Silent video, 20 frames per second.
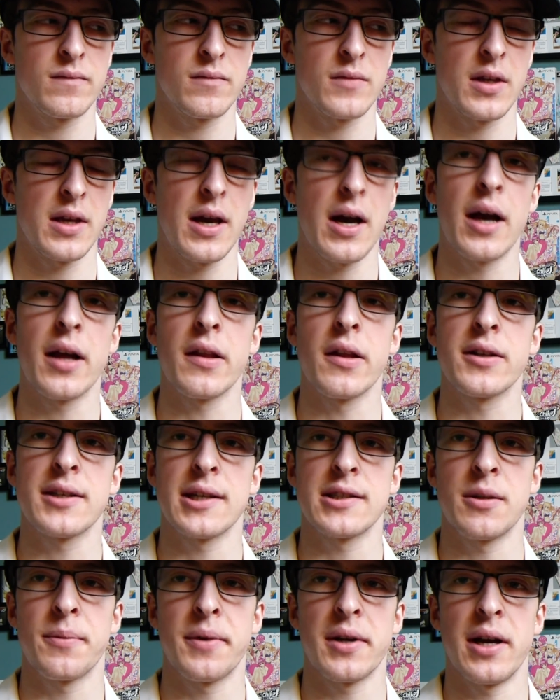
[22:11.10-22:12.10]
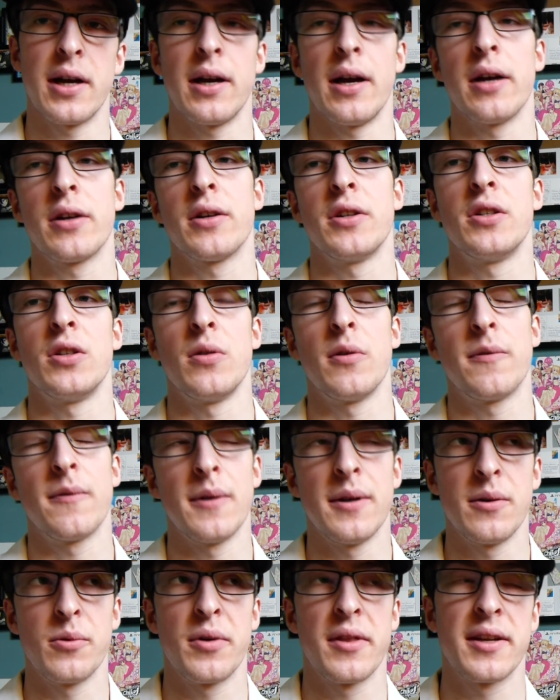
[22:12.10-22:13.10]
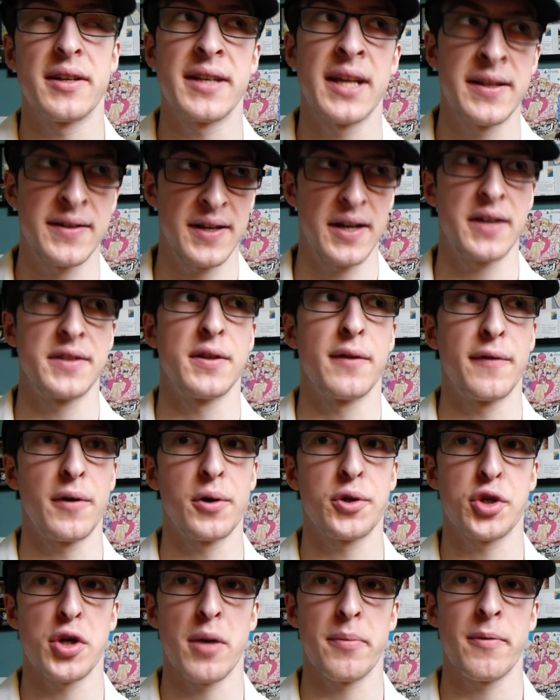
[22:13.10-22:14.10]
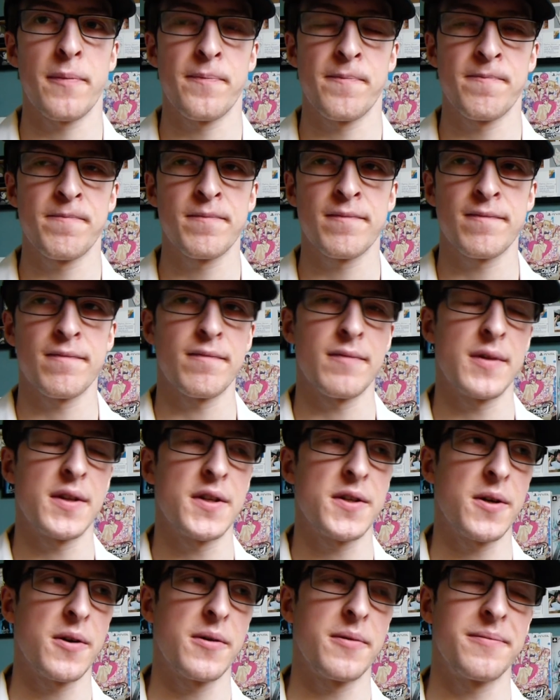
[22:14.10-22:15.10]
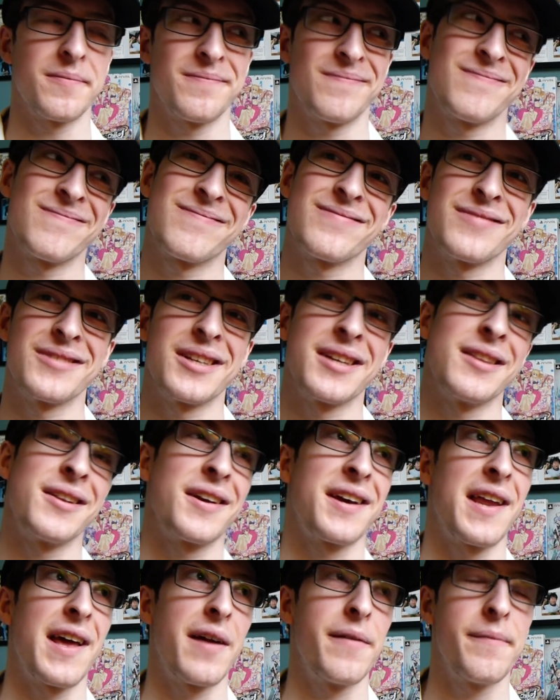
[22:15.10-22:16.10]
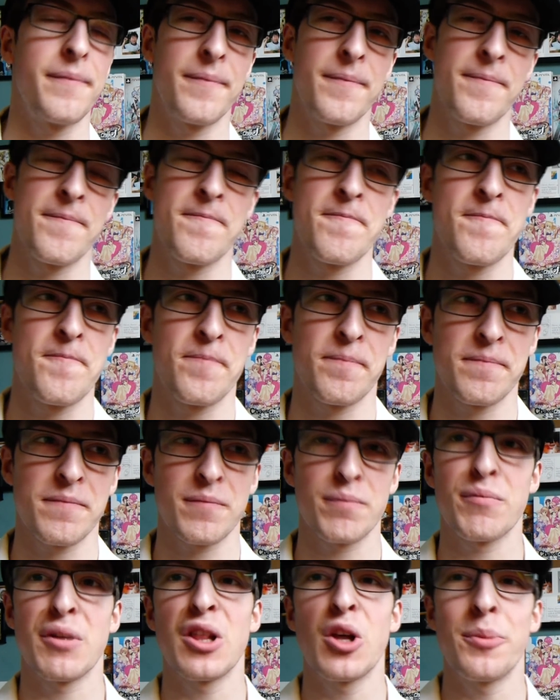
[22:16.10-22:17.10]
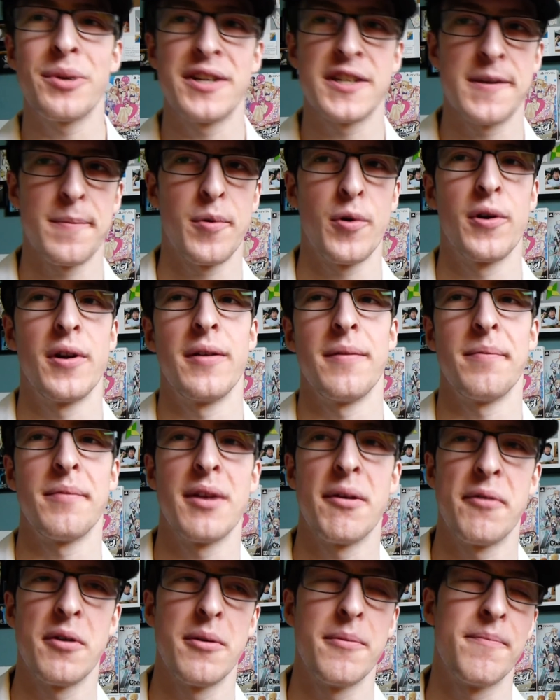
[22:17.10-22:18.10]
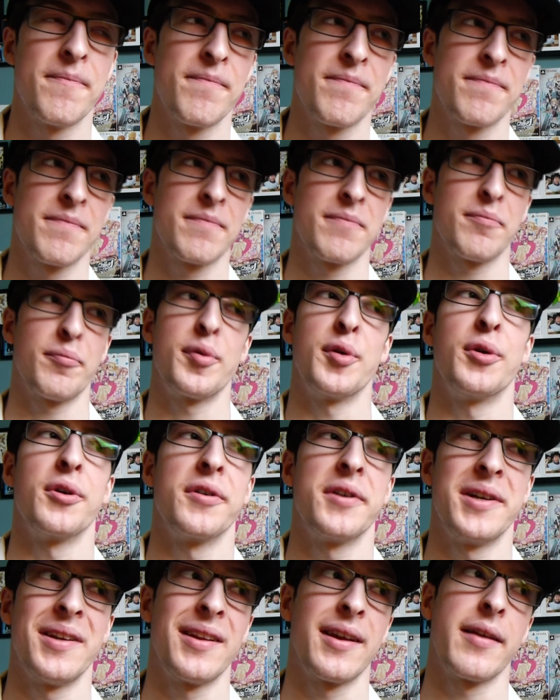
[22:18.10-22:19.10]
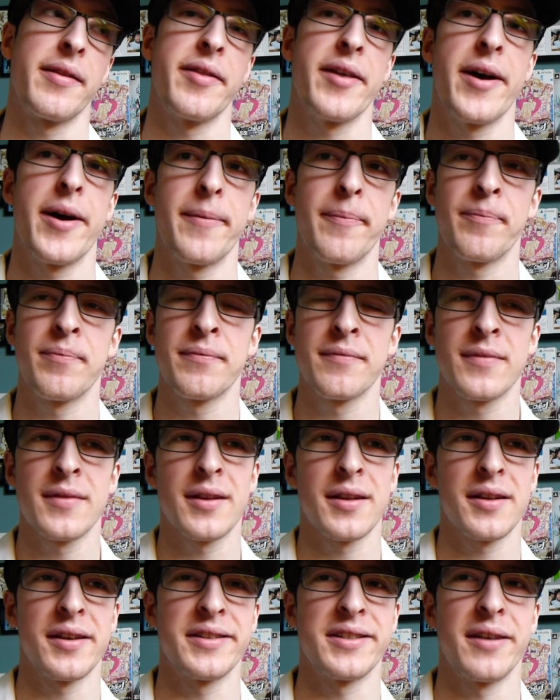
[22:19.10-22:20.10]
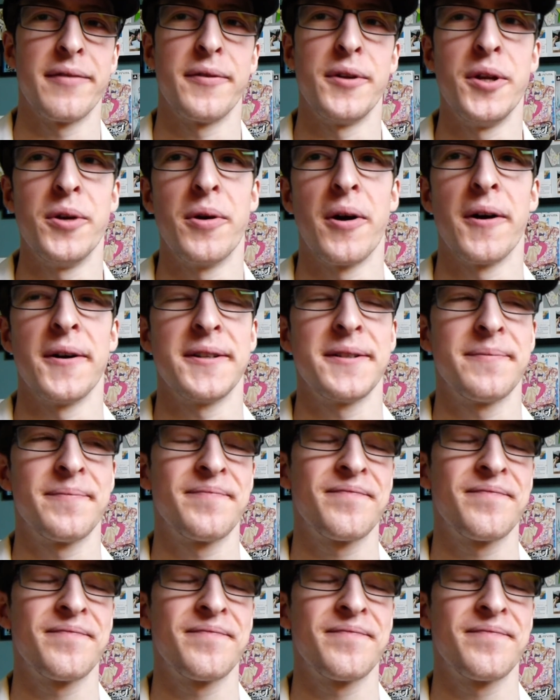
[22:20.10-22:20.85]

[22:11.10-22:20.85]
Yeah, it looks like something I could do within 10 seconds on Photoshop. So you can look at that. Be a little bit disappointed if you pre-order it and get that instead of new art.